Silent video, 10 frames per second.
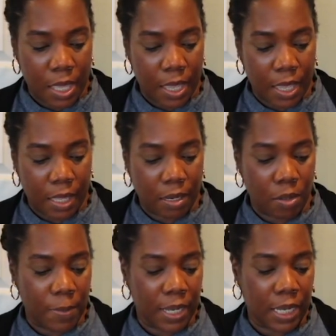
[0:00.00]
And
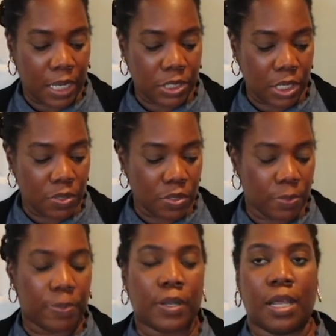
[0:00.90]
oh my gosh, I used to
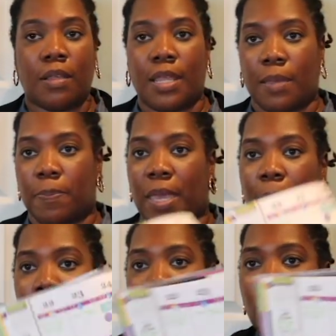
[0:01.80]
print out like
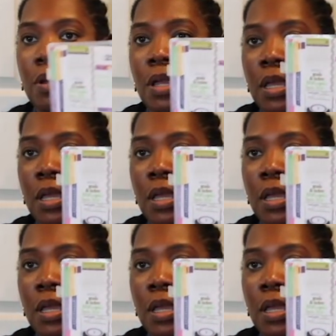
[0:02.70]
paper